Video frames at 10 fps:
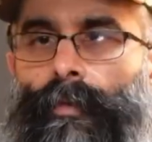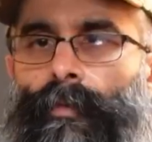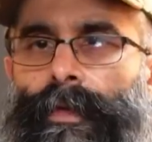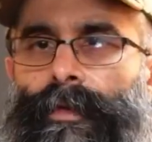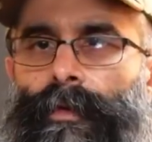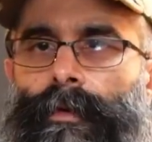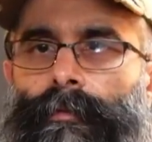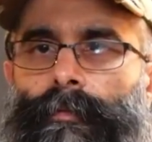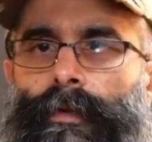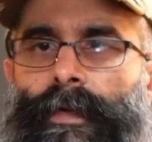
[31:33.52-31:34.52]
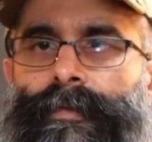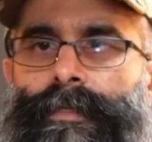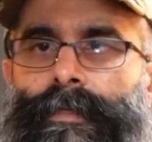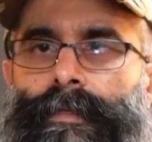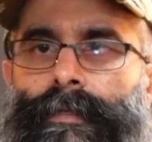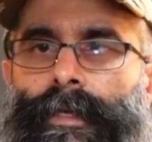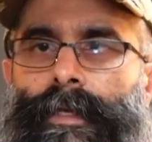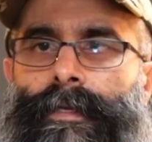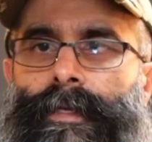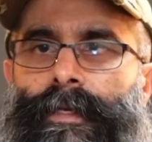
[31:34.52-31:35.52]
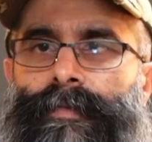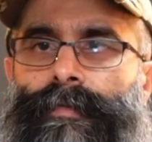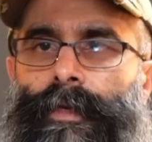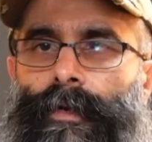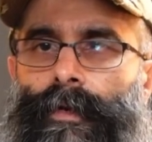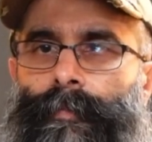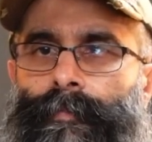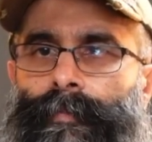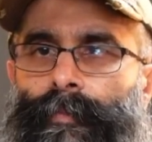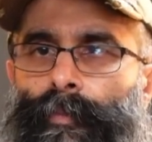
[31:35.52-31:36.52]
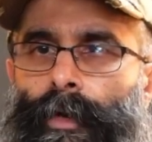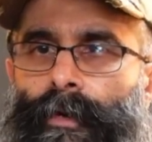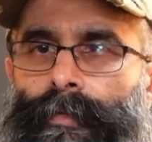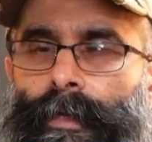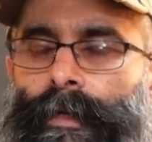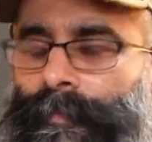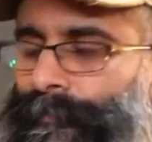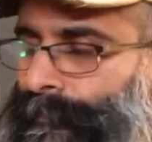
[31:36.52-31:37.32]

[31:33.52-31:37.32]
with your left index finger, pointer finger.